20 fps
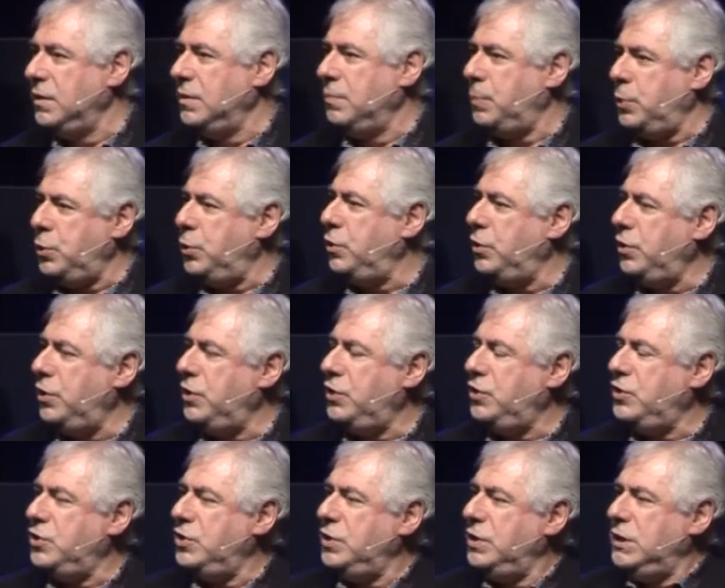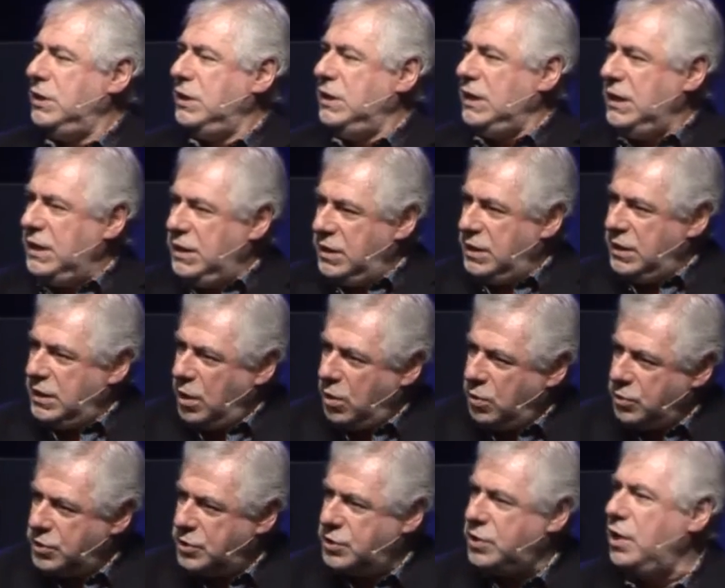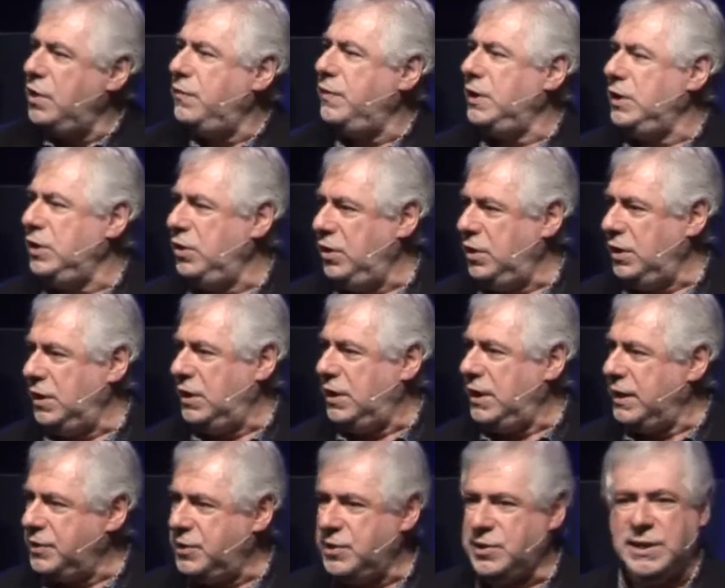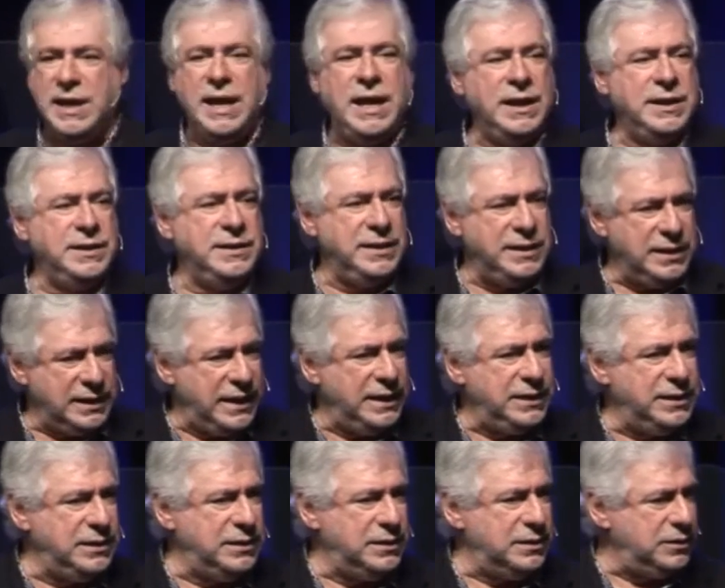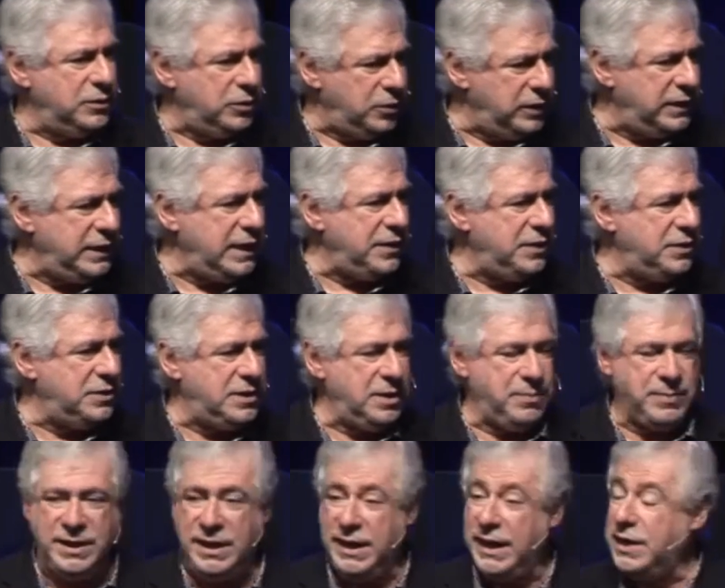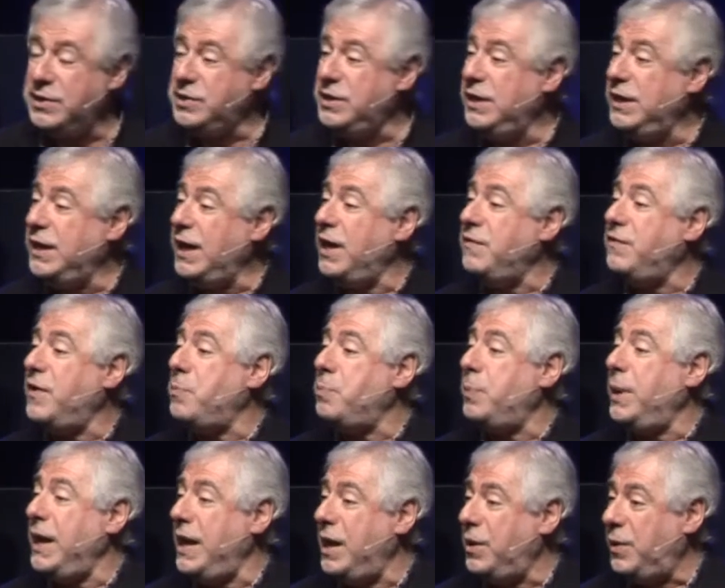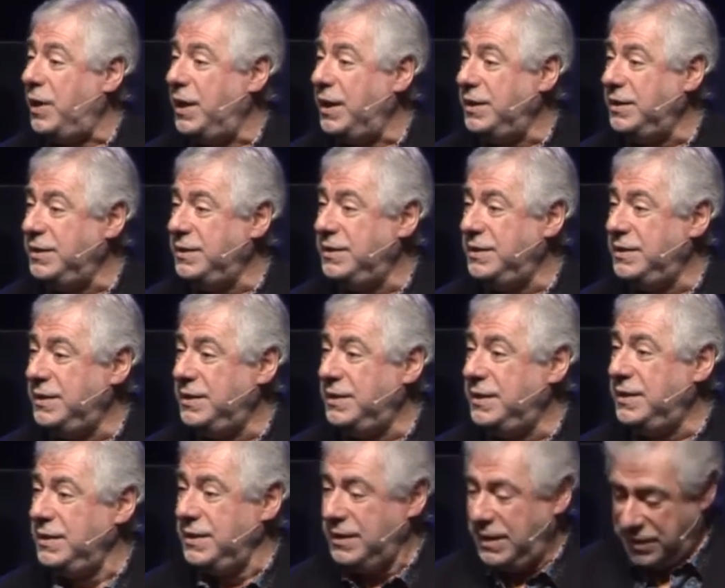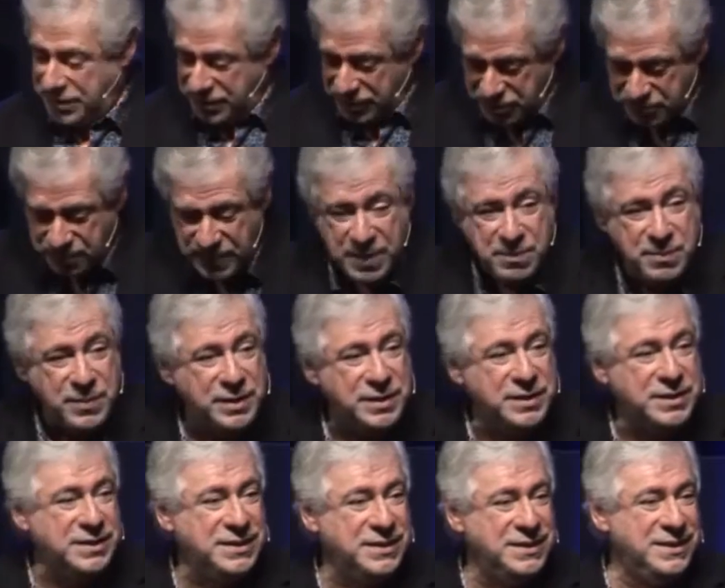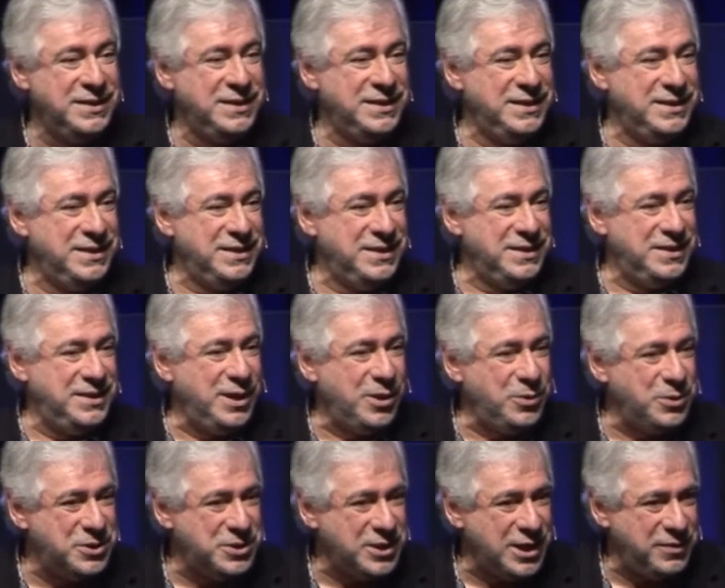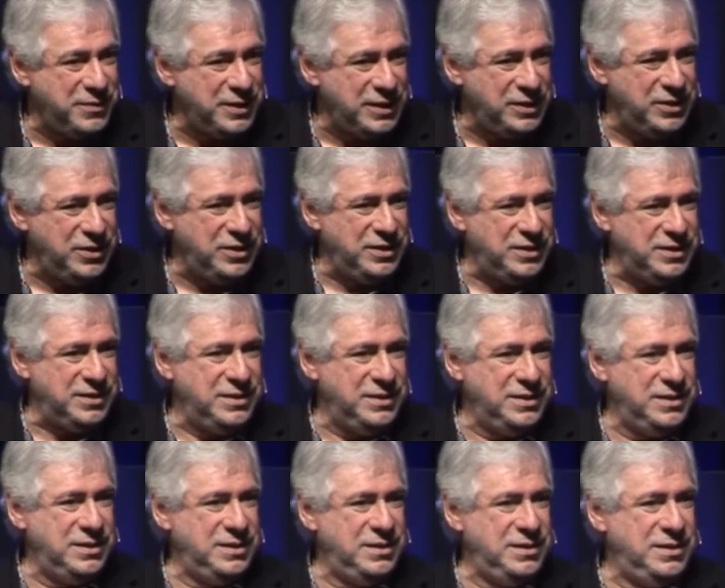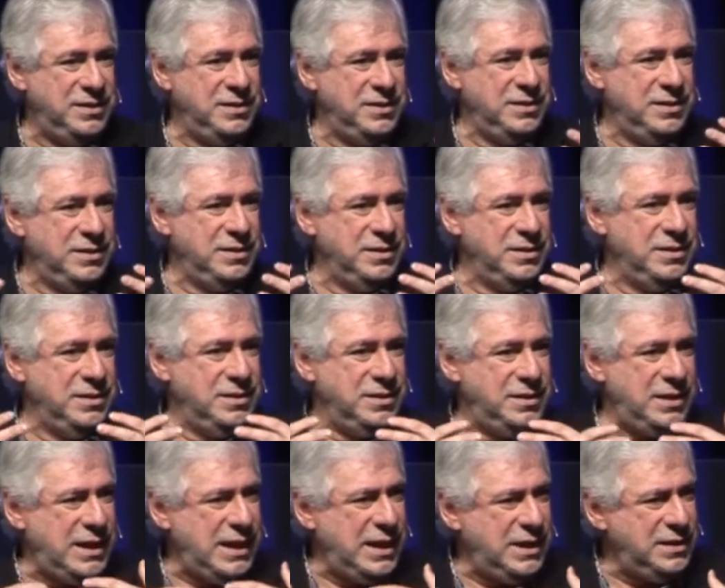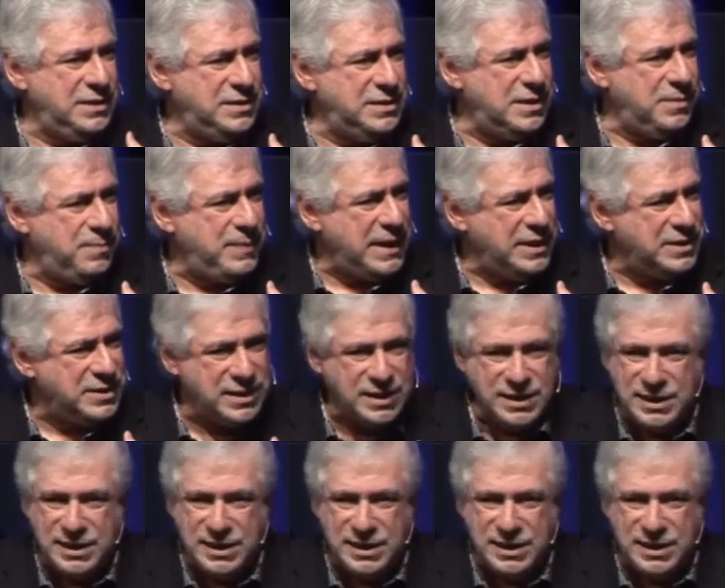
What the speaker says: purge in the old Soviet Union, like Stalin and Lenin and all the others did. But he actually gave up power and dismembered the old Soviet Union. And they